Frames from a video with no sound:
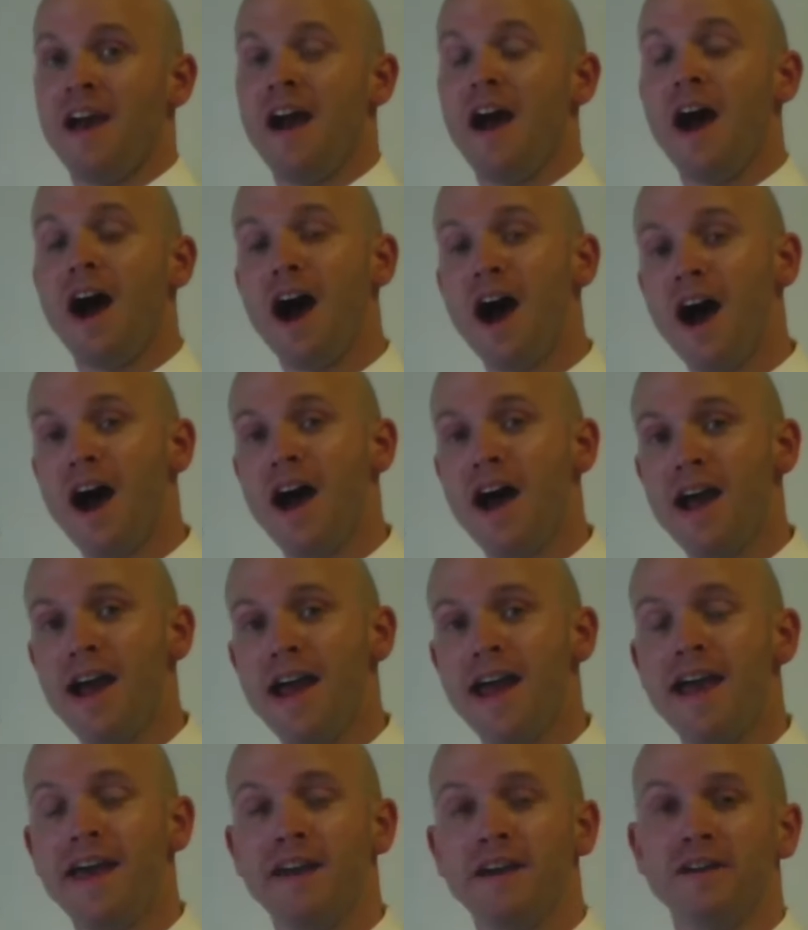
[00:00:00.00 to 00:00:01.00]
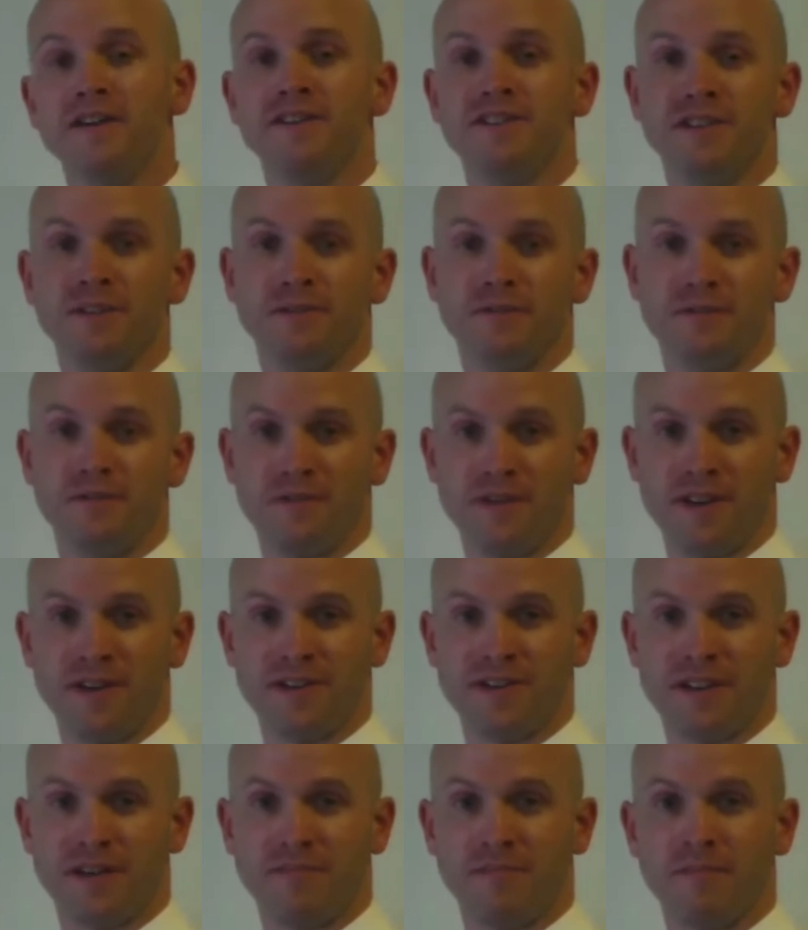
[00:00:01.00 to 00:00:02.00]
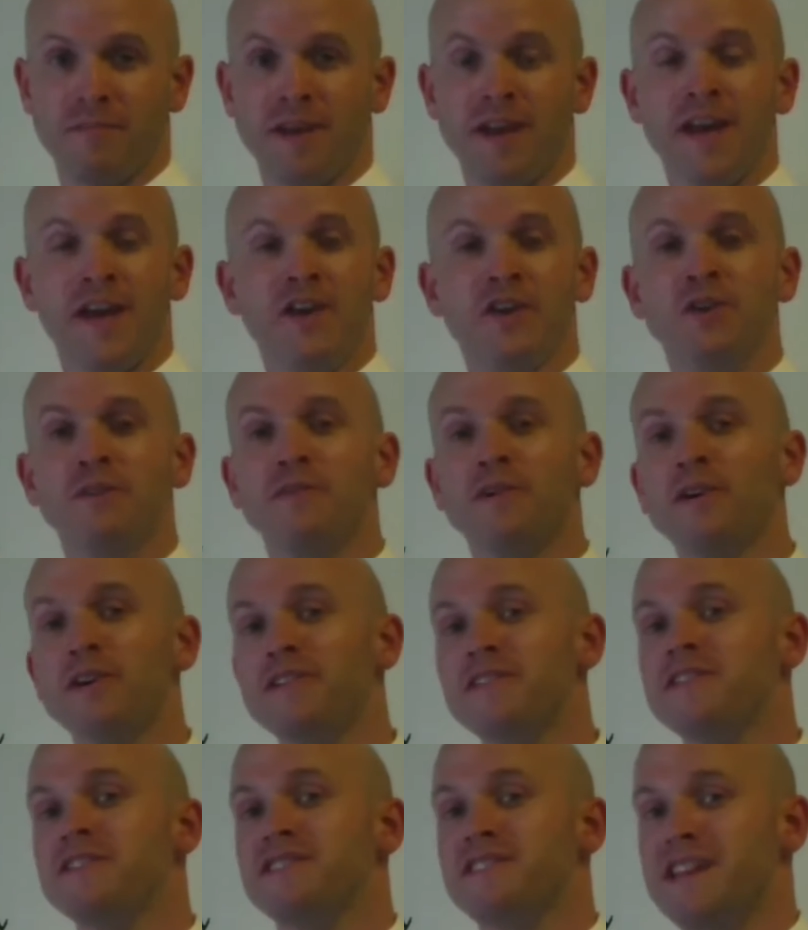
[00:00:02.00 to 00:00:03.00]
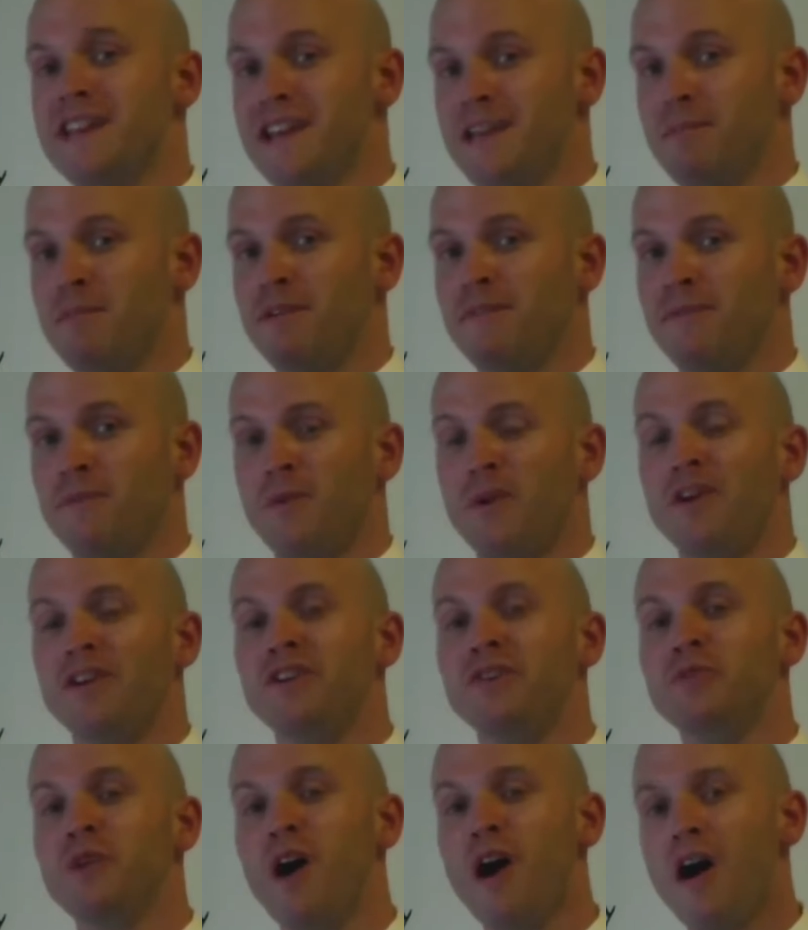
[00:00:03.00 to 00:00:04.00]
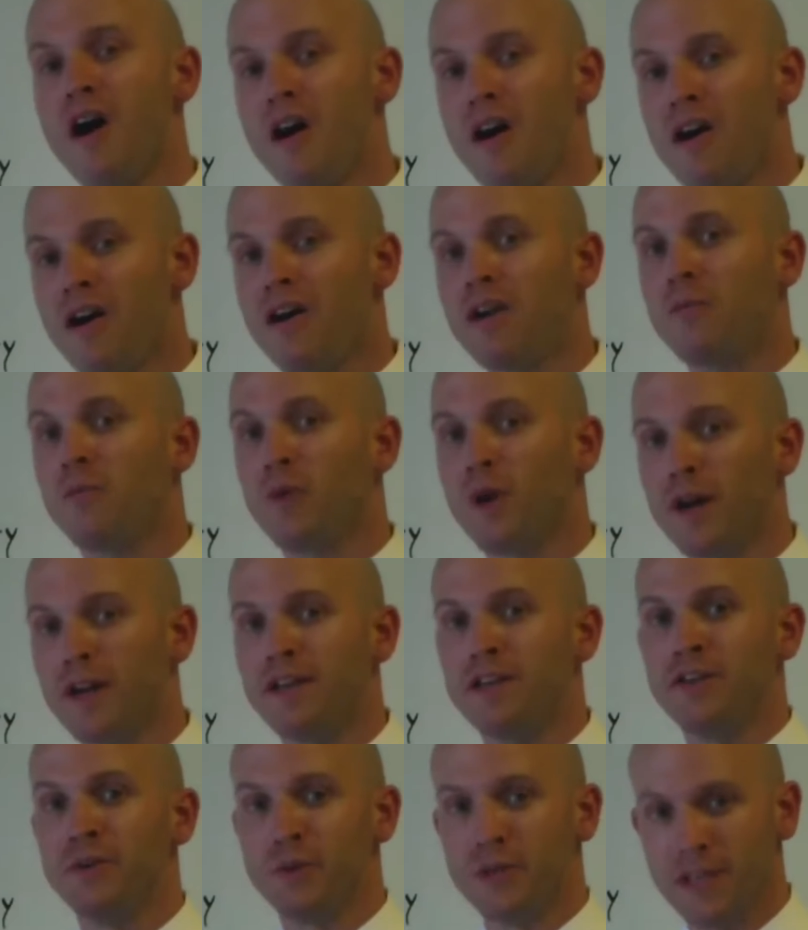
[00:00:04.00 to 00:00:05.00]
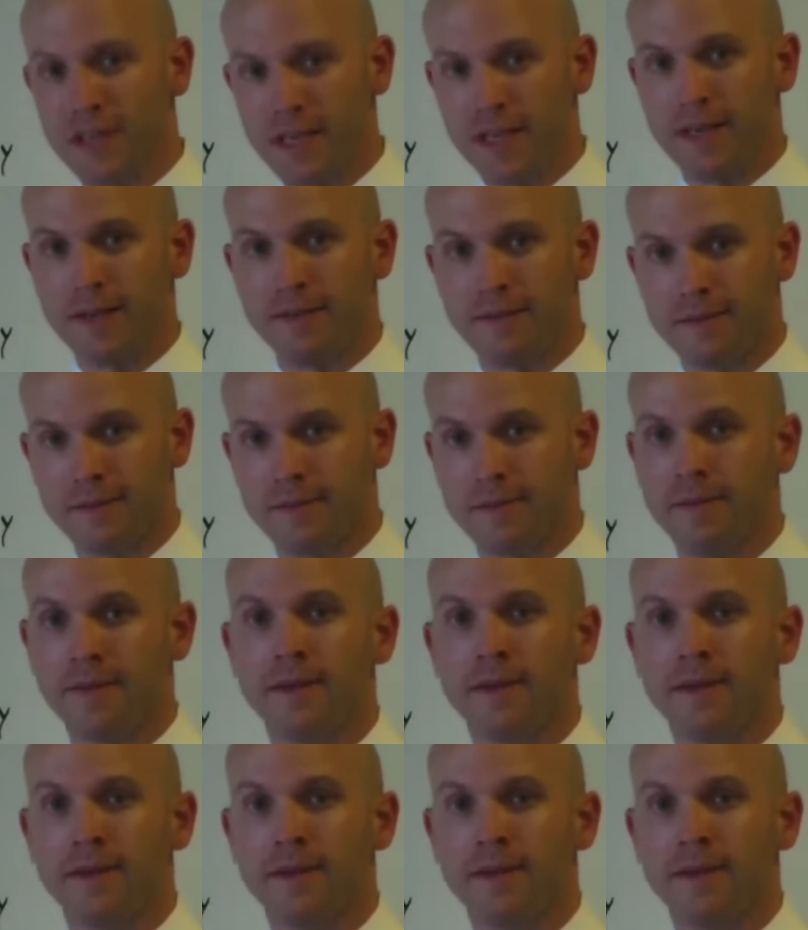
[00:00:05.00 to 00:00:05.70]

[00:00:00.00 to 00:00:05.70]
High energy nutrition. You've heard of the saying before, you are what you eat.